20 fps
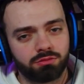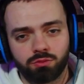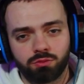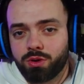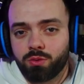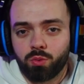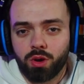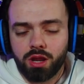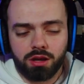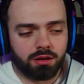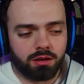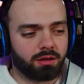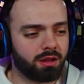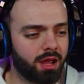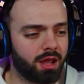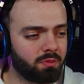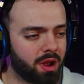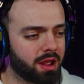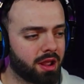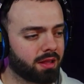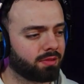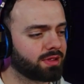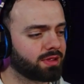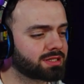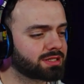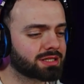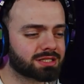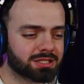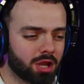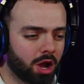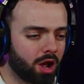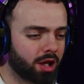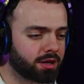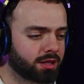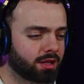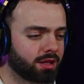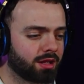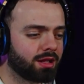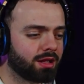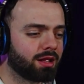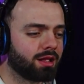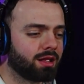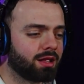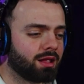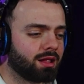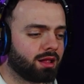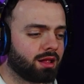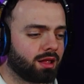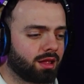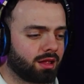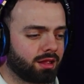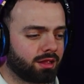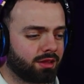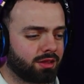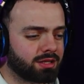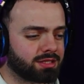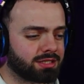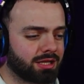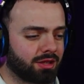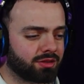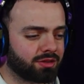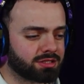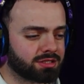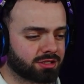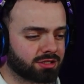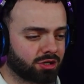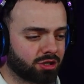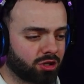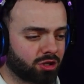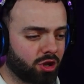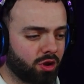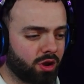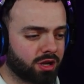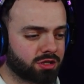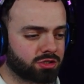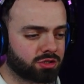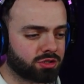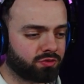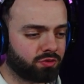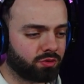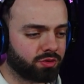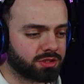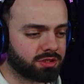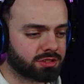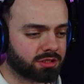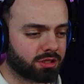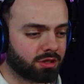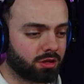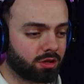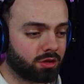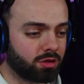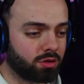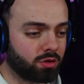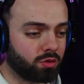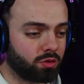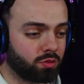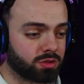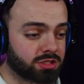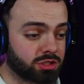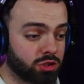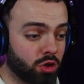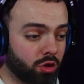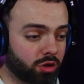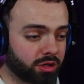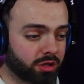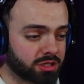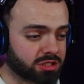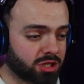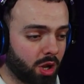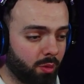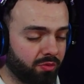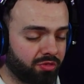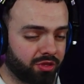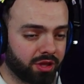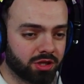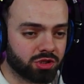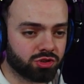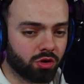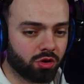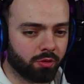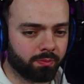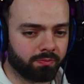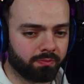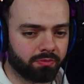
Win-win. Anyway, let's get started. Let's see how this is going to go. I just thought this is going. to... Oh, it's not going to start with the intro.